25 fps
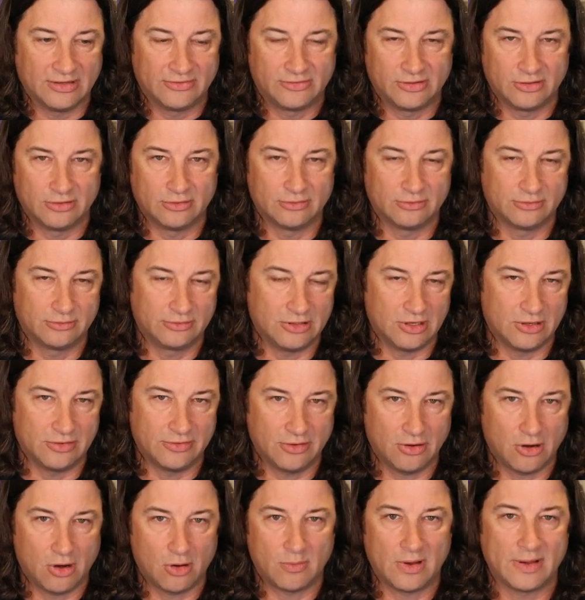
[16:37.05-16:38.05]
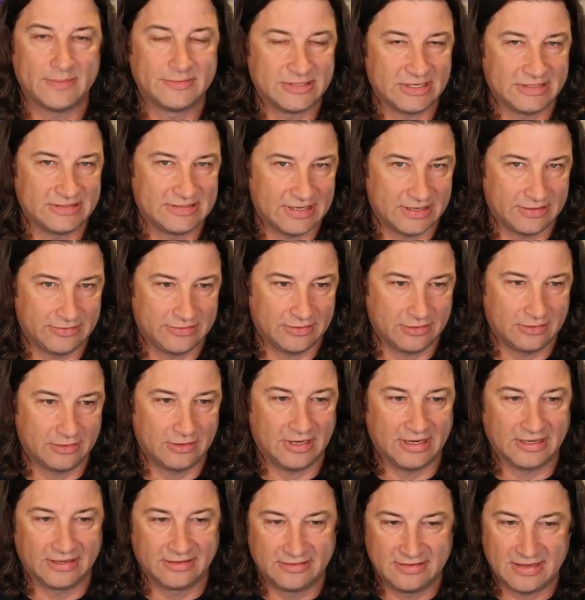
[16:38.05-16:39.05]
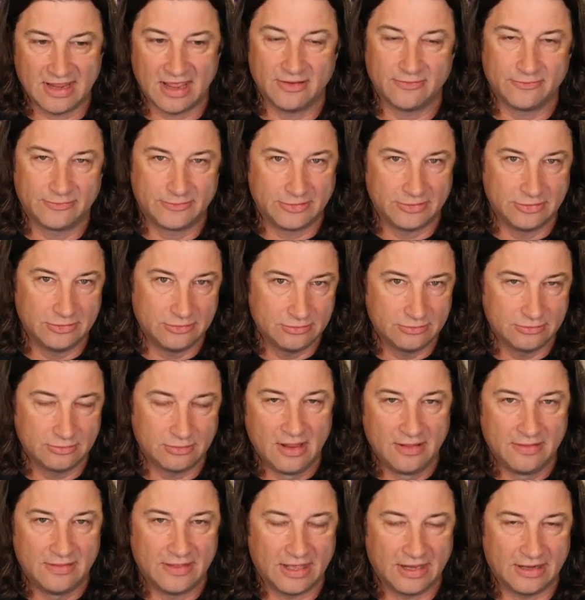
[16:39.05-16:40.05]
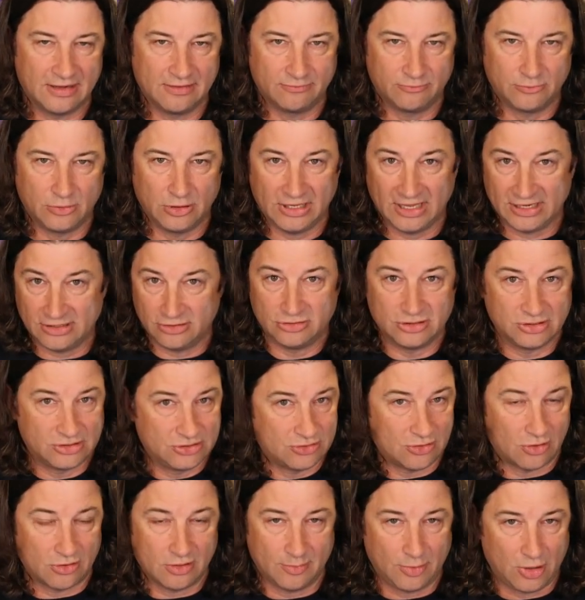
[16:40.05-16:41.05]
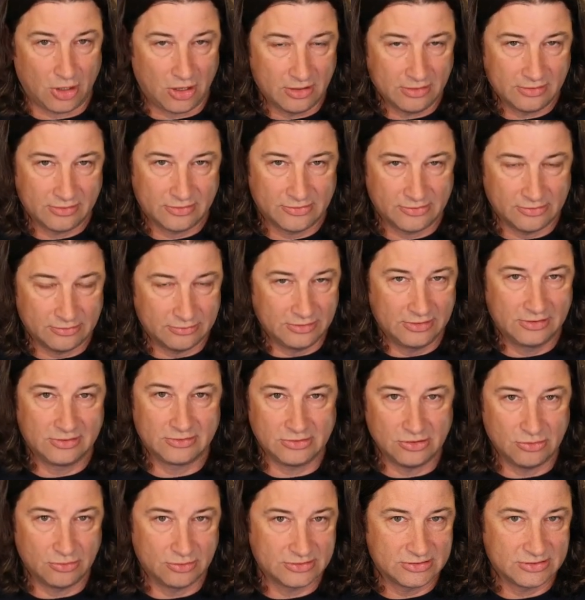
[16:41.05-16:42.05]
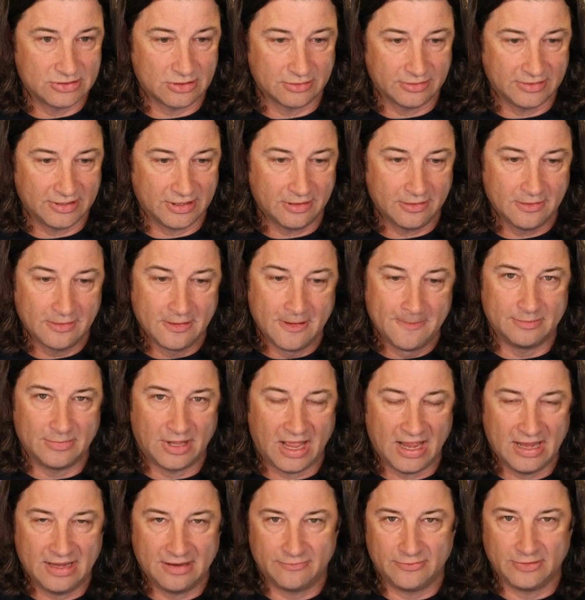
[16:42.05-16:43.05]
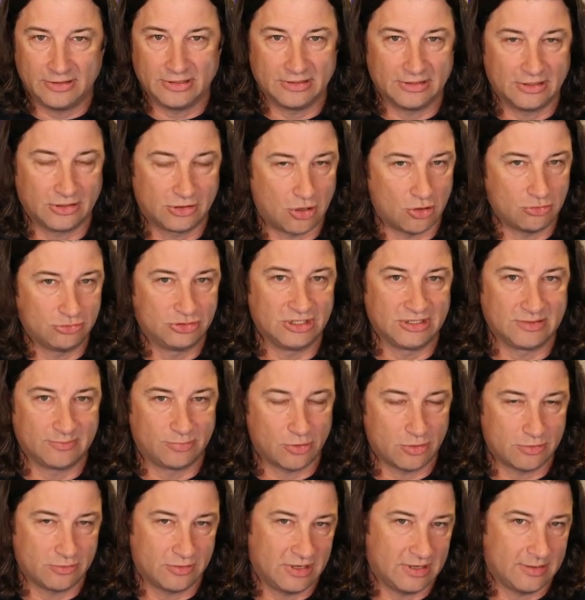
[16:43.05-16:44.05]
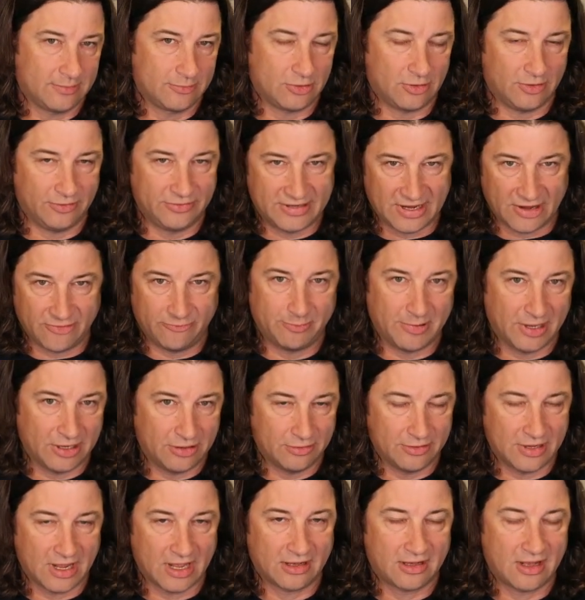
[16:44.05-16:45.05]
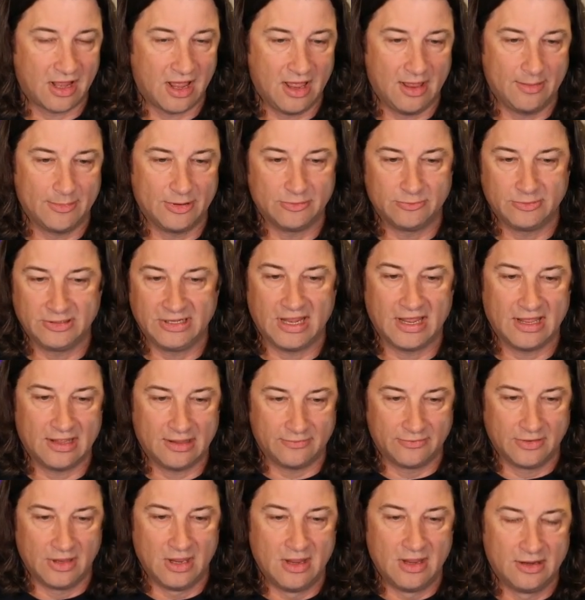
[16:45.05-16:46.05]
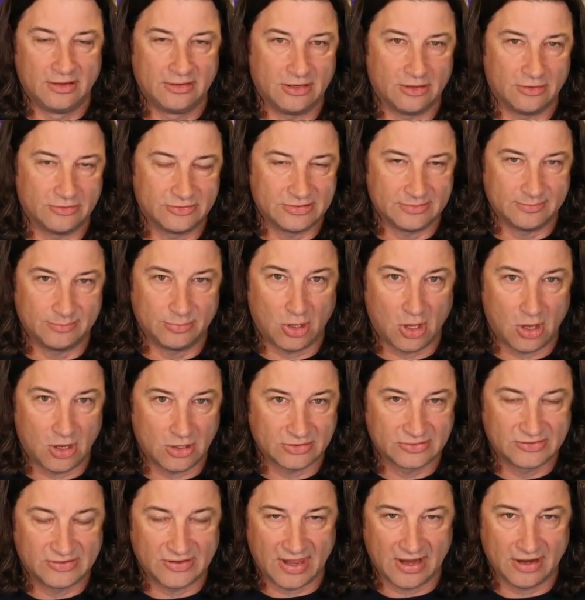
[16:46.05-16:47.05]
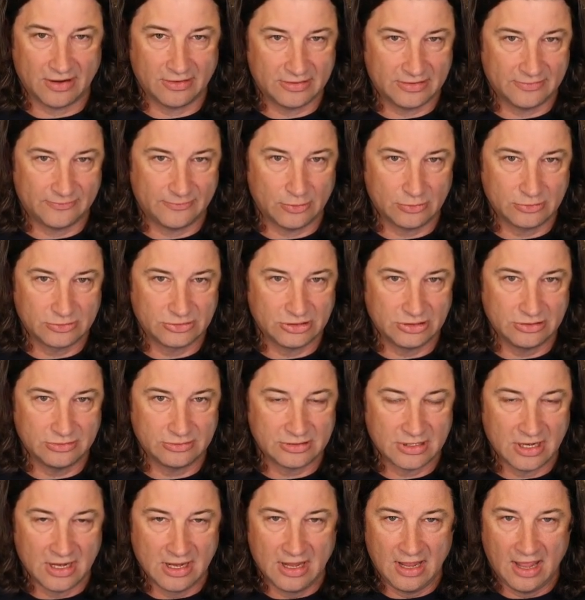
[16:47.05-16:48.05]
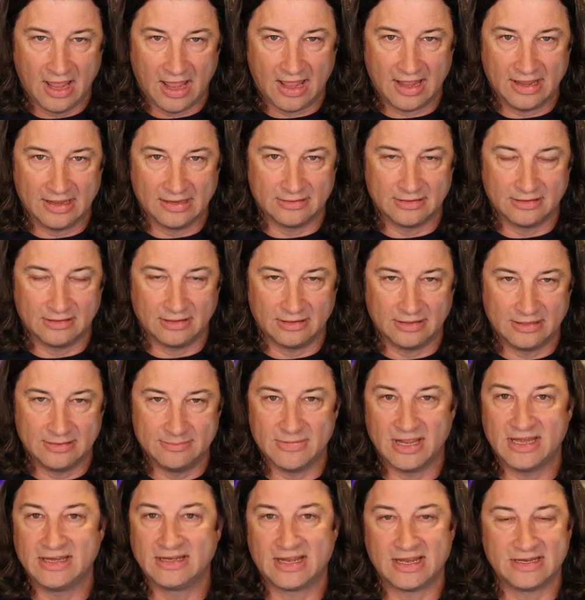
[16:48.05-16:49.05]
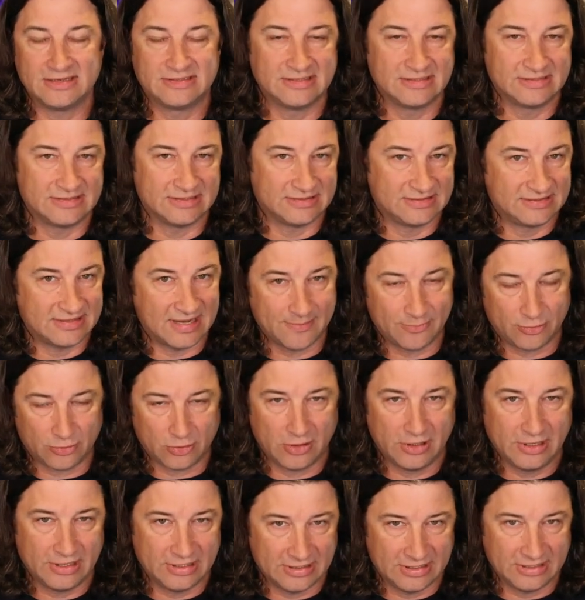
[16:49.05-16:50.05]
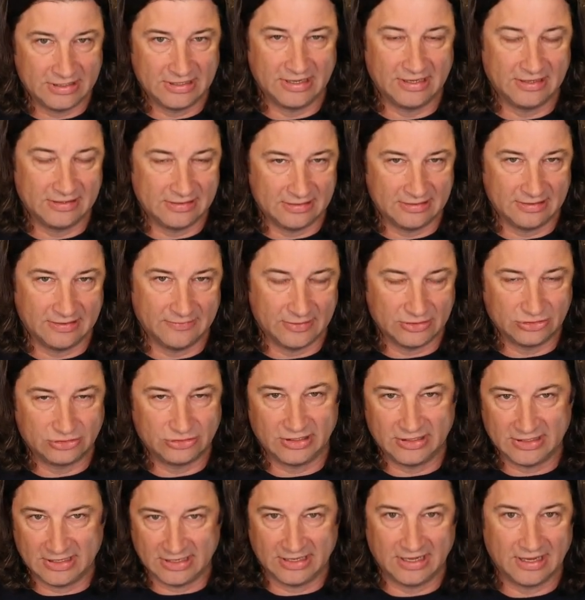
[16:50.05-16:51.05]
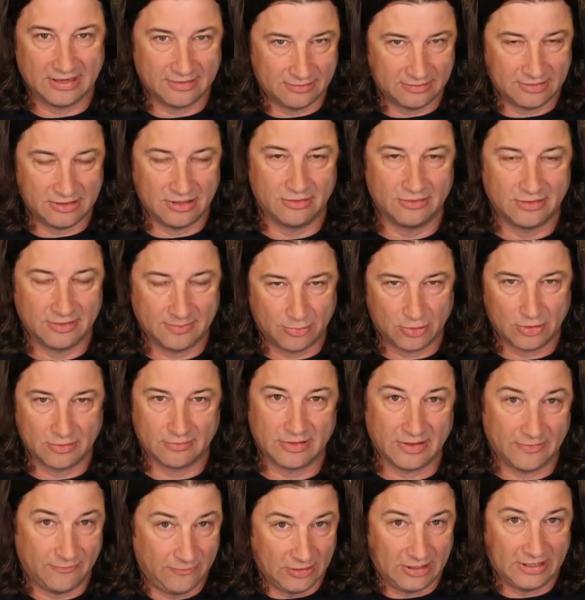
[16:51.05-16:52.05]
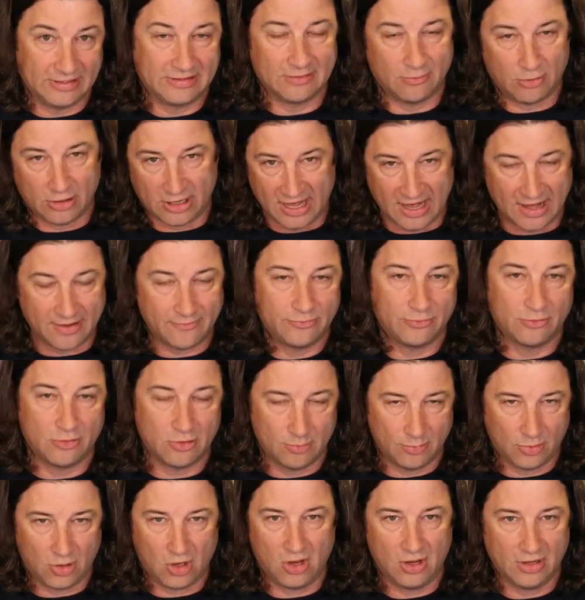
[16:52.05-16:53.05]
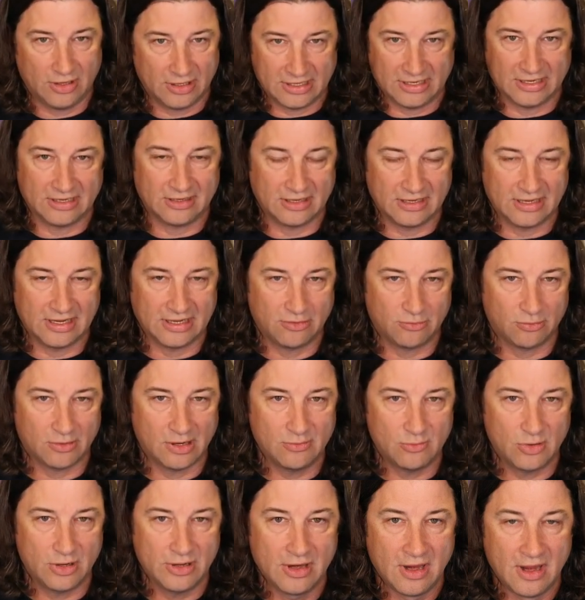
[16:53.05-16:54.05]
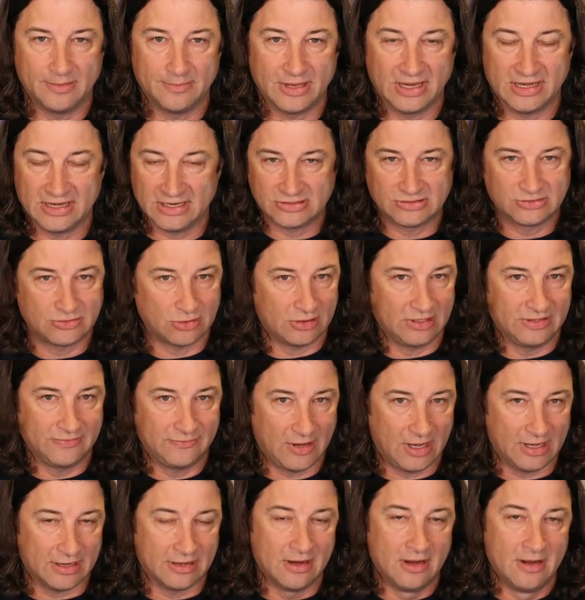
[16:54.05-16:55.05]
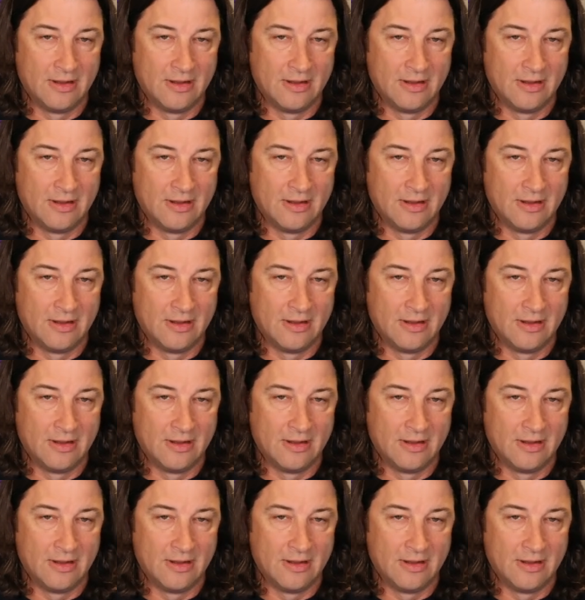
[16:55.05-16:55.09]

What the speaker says: So, there are websites out there like Dev2 that will let you just start a blog. So you could start there. I have a coaching program called devbetter.com, and we have, some blogs there that folks use. And in many cases, it's temporary, and then they eventually get, to the point where they feel like they want to have their own blog, and they create one, and that's totally fine.